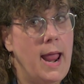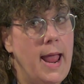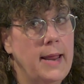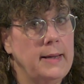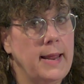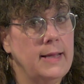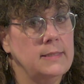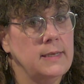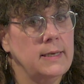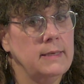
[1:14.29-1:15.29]
And
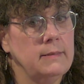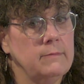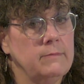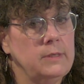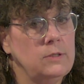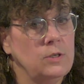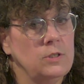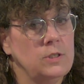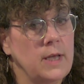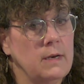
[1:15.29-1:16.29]
as I
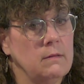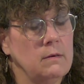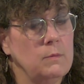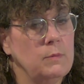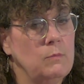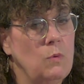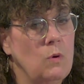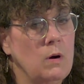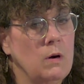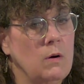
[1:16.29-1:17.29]
researched that a little bit
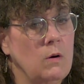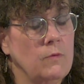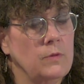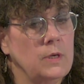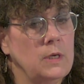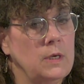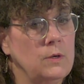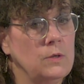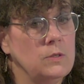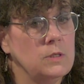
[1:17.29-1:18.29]
more over the
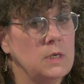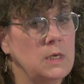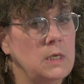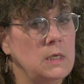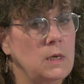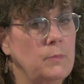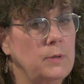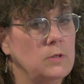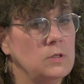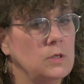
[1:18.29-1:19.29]
years, it
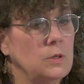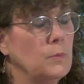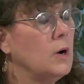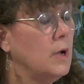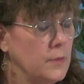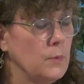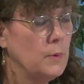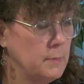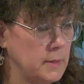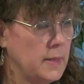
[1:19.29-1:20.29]
appears that there were other
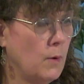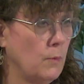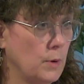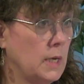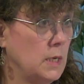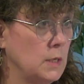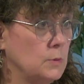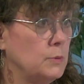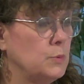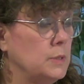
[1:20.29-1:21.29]
women that were
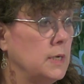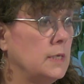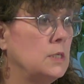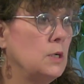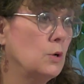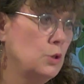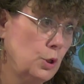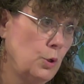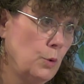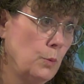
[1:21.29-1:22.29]
killed between
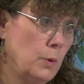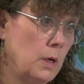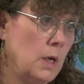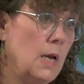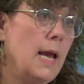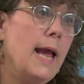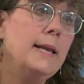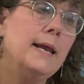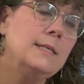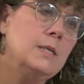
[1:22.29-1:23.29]
1902
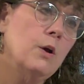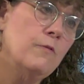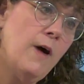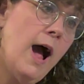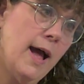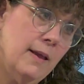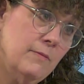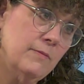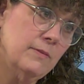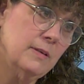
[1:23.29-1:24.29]
and
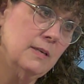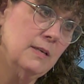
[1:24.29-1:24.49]
1905.